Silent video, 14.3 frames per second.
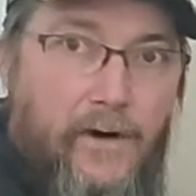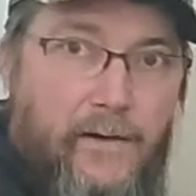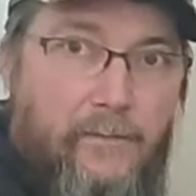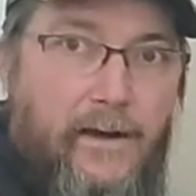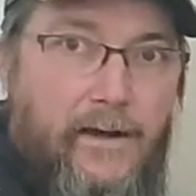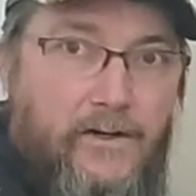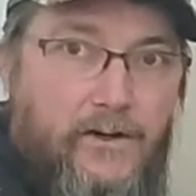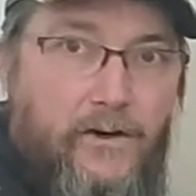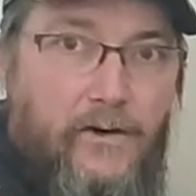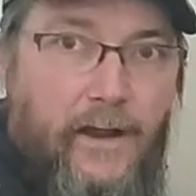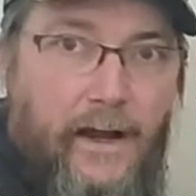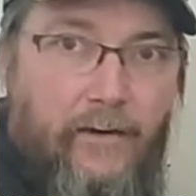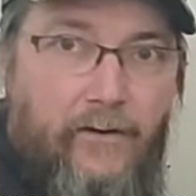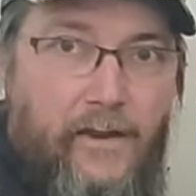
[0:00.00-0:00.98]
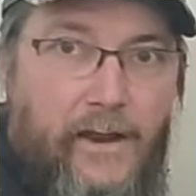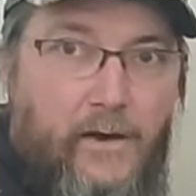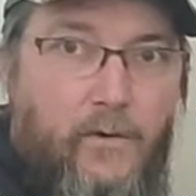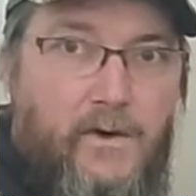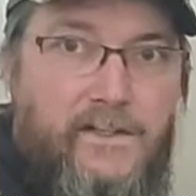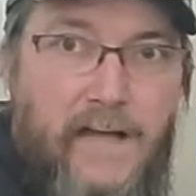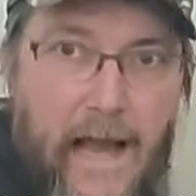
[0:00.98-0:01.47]
make sure that everything
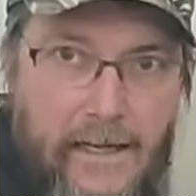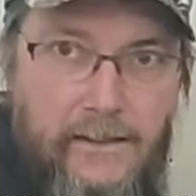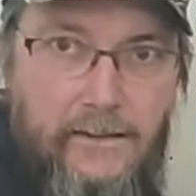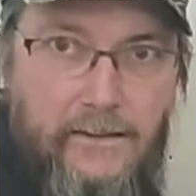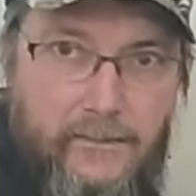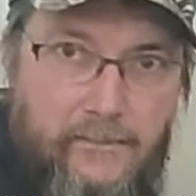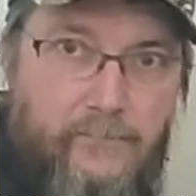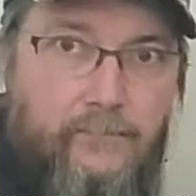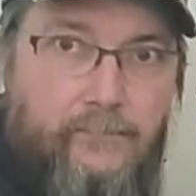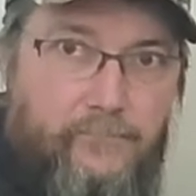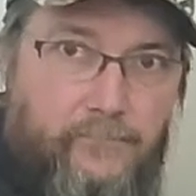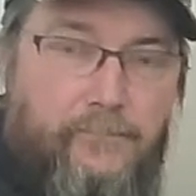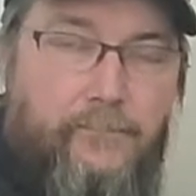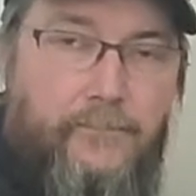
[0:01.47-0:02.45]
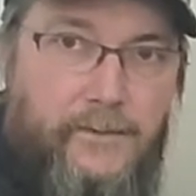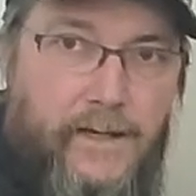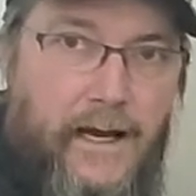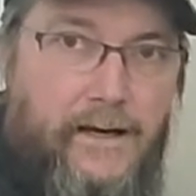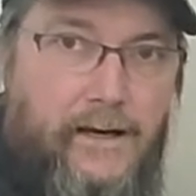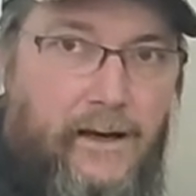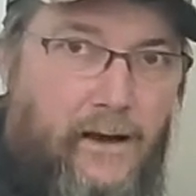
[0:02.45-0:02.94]
was tight,
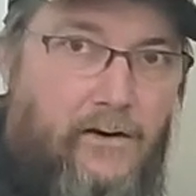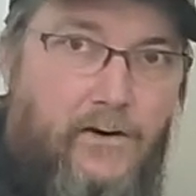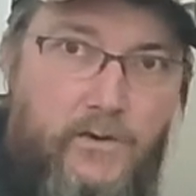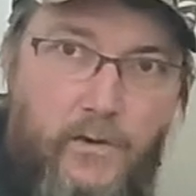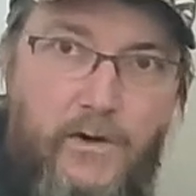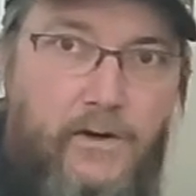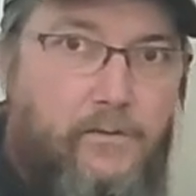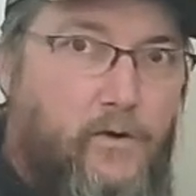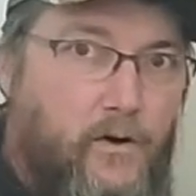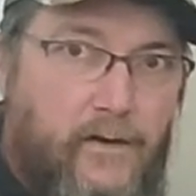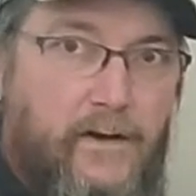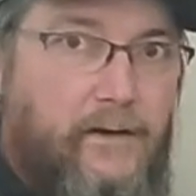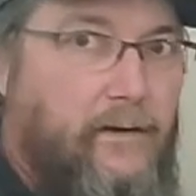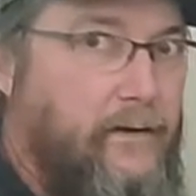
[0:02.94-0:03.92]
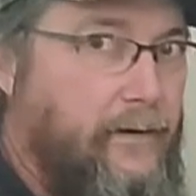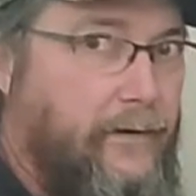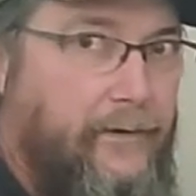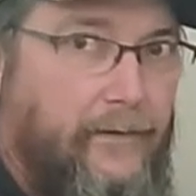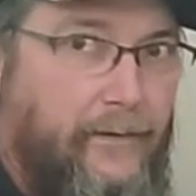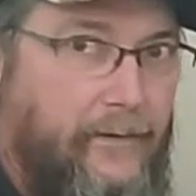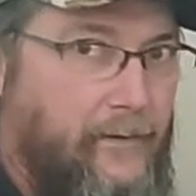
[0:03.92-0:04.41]
tighten it down, because when you move it,
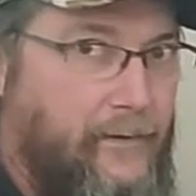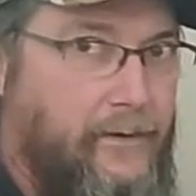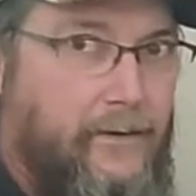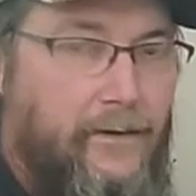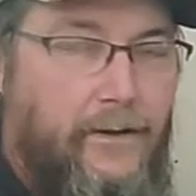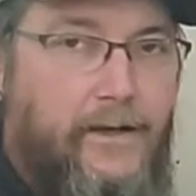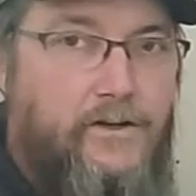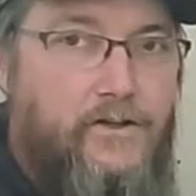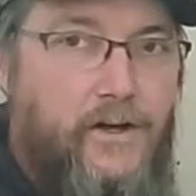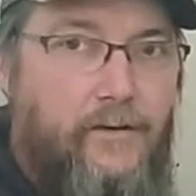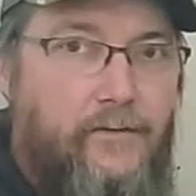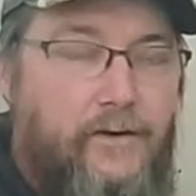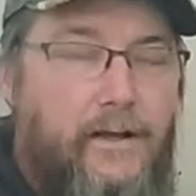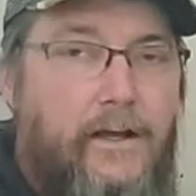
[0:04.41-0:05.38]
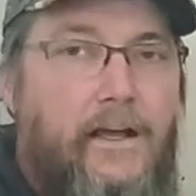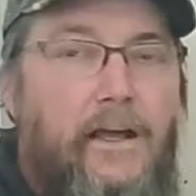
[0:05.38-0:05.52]
they shift.